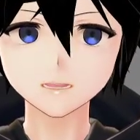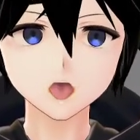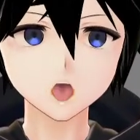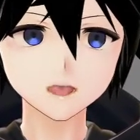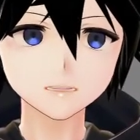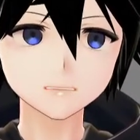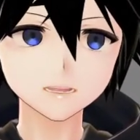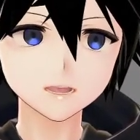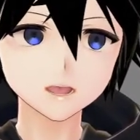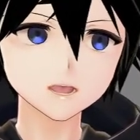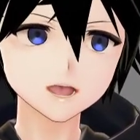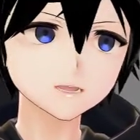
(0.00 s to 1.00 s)
when
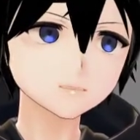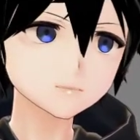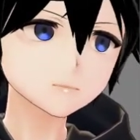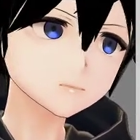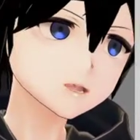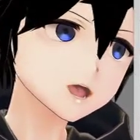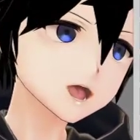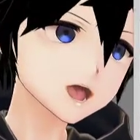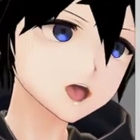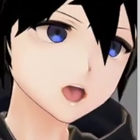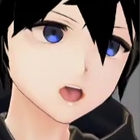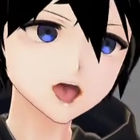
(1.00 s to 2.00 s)
streaming.
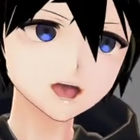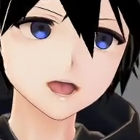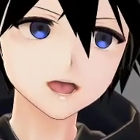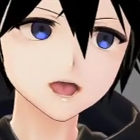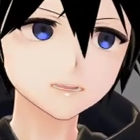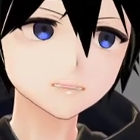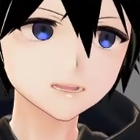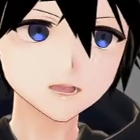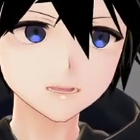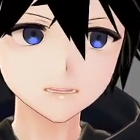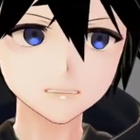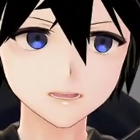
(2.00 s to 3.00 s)
And
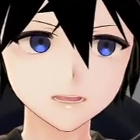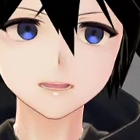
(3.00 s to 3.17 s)
custom, just